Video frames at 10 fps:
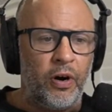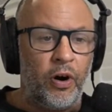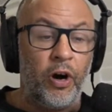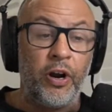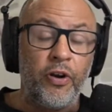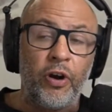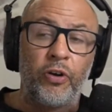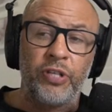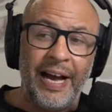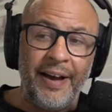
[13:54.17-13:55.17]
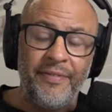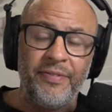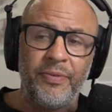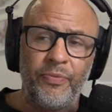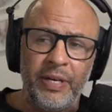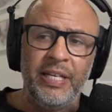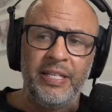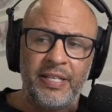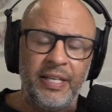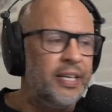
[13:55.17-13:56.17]
I don't know, because I haven't really
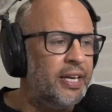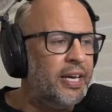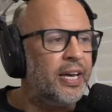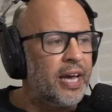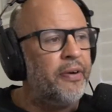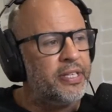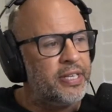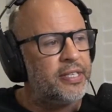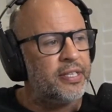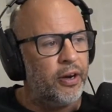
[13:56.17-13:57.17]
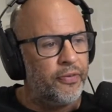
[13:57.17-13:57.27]
seen Ian Gary tested.